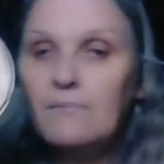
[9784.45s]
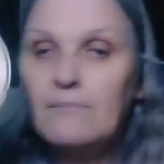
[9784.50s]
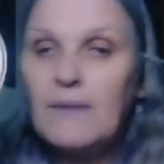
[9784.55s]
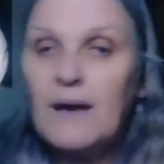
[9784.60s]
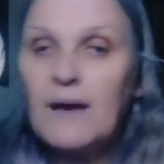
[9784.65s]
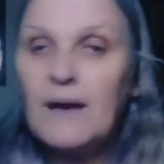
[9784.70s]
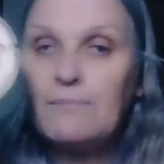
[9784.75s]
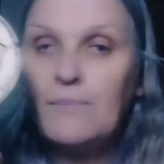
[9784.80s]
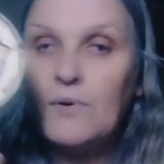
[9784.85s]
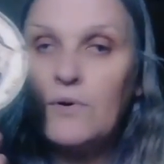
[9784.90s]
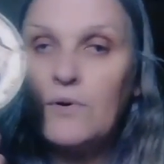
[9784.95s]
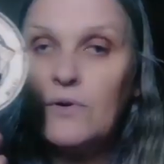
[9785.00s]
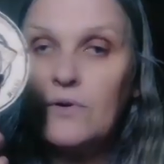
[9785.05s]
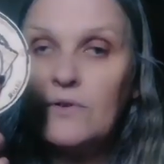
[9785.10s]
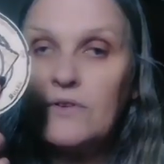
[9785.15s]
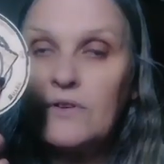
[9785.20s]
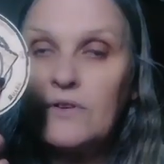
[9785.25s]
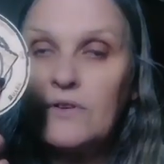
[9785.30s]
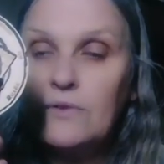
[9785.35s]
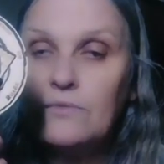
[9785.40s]
My
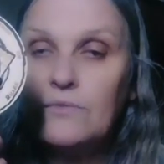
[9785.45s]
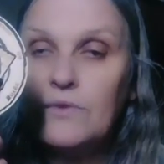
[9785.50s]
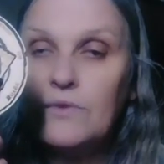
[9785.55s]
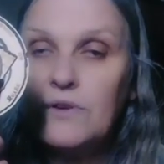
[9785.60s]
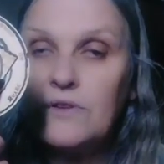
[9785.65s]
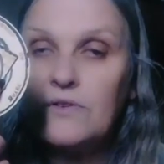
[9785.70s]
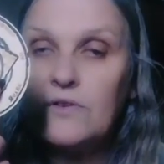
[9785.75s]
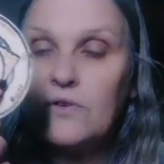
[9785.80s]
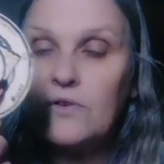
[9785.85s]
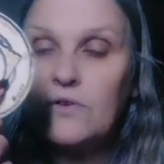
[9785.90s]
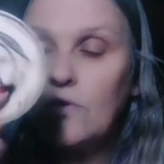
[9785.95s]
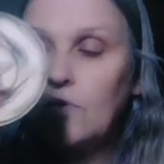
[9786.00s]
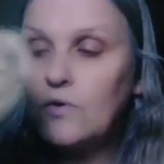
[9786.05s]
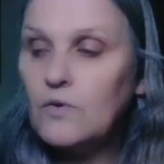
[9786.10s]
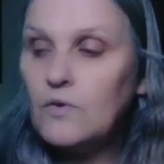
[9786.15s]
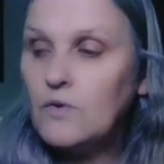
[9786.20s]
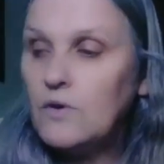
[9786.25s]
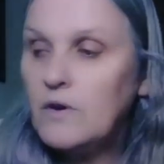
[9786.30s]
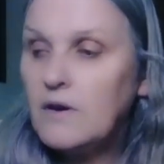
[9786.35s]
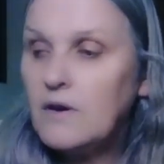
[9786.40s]
board would
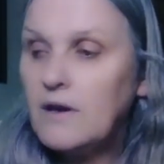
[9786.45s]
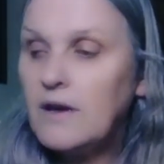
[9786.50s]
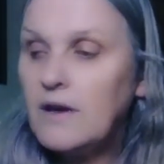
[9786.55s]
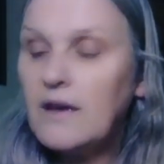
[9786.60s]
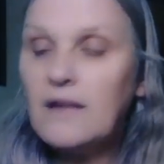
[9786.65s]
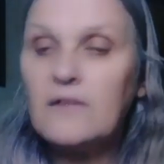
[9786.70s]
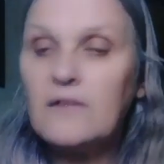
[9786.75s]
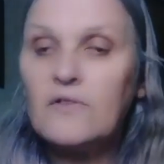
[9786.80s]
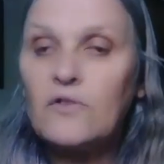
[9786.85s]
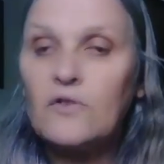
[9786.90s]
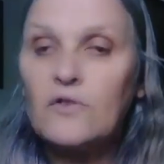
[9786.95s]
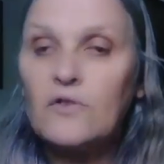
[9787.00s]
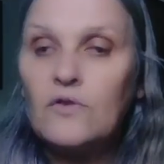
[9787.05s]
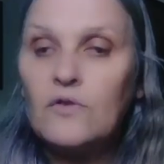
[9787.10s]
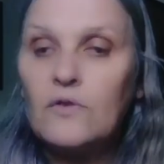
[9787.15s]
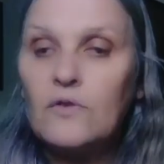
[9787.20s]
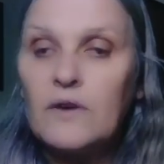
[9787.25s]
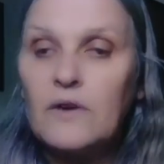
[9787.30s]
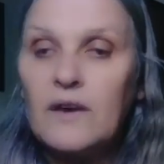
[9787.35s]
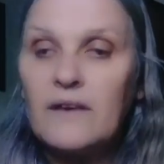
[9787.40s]
go
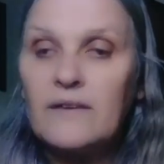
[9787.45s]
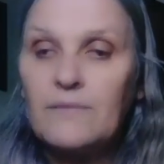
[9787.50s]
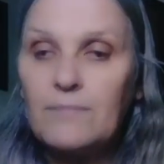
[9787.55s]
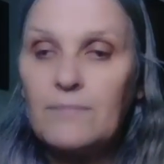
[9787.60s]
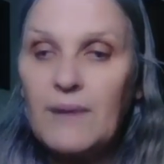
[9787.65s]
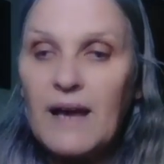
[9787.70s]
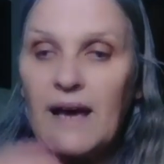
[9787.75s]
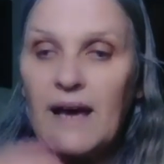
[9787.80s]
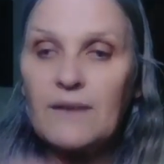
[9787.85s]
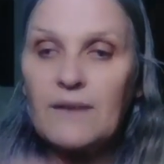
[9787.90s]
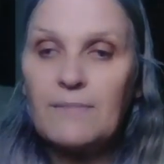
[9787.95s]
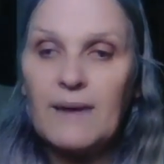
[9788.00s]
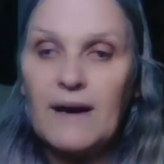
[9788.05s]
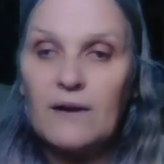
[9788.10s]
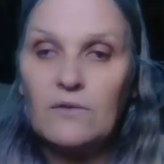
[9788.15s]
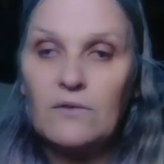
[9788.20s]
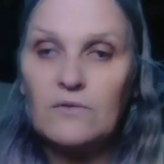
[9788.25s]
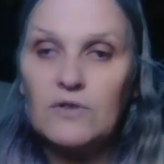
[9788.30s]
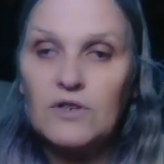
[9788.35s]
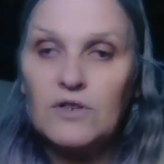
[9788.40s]
into its black
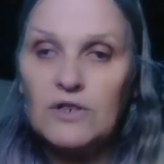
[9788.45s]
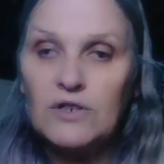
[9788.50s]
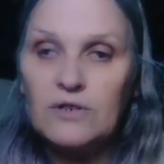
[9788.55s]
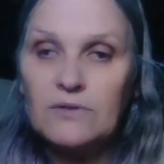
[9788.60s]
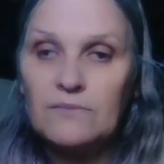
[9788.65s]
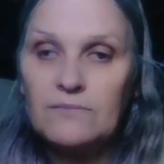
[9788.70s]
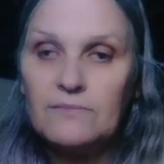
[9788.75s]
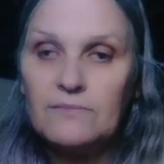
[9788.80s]
pouch,